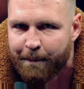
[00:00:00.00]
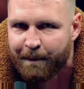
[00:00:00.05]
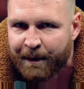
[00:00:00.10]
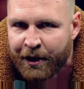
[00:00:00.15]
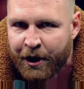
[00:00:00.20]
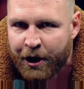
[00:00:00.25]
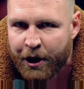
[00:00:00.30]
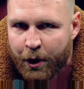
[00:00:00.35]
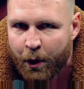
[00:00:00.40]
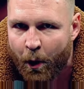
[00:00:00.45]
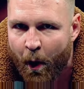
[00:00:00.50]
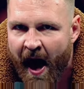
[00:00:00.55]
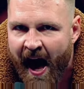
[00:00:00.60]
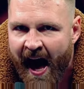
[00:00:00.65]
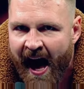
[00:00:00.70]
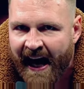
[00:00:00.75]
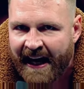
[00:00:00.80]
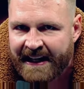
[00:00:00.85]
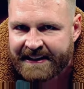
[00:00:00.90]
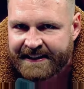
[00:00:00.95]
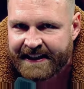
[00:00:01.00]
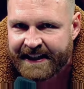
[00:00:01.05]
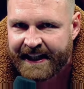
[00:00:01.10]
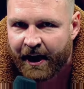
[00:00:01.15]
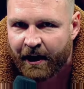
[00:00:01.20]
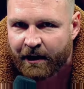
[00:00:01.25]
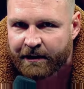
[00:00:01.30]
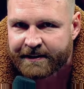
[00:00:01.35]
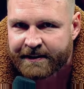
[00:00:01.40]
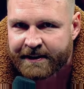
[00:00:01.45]
happen to you at
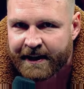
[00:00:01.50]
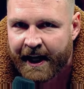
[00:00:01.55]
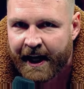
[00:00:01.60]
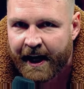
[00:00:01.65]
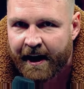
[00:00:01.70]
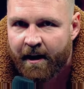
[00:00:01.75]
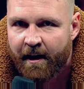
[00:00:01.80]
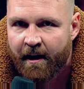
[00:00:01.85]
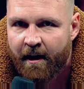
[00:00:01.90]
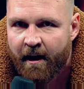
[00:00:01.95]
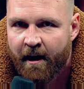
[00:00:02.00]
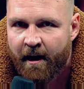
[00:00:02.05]
TLC.